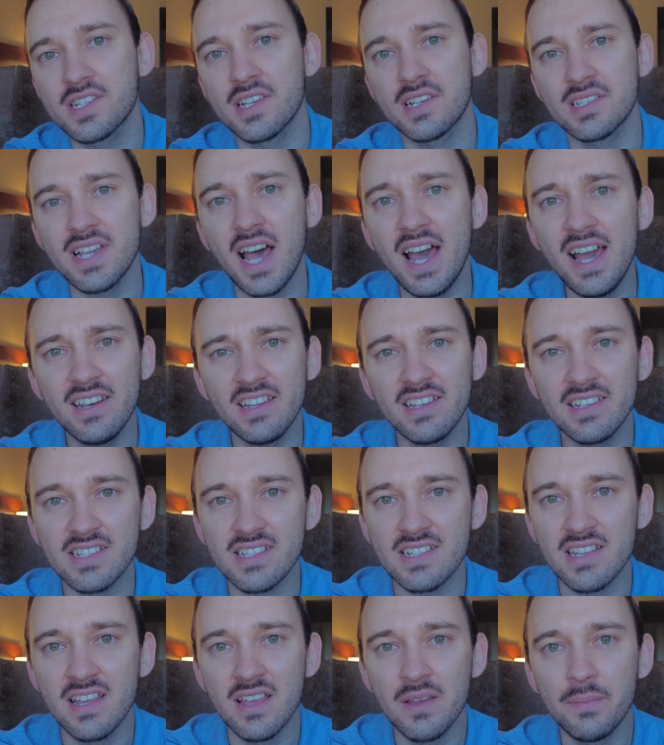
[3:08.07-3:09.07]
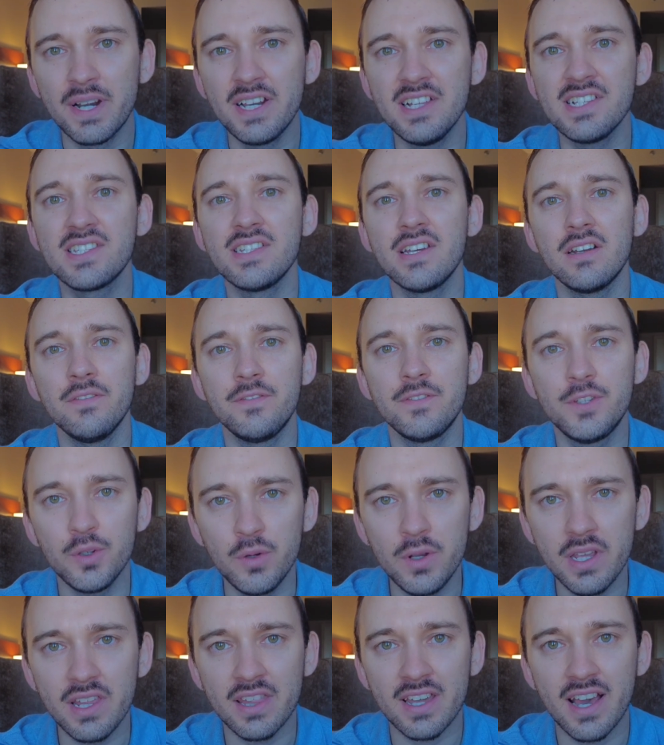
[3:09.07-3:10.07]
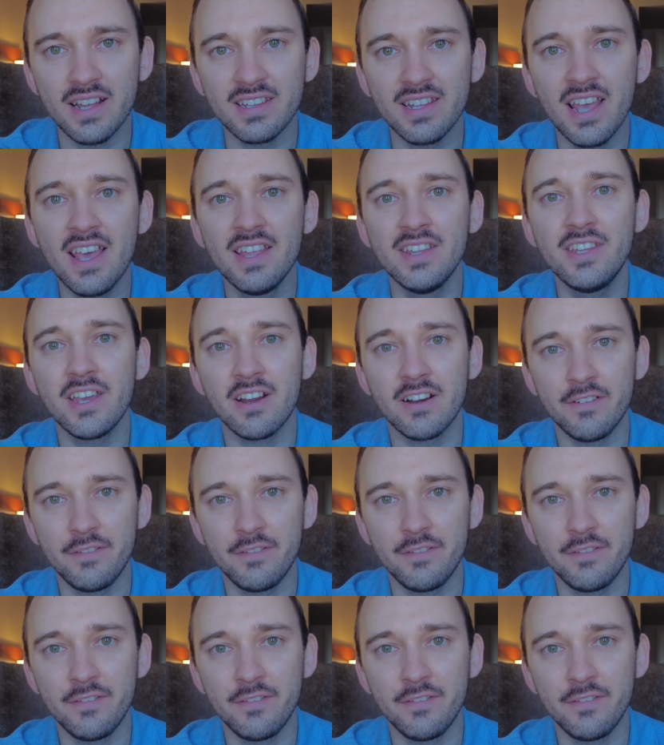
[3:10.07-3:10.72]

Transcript: societies. But instead of doing that, they are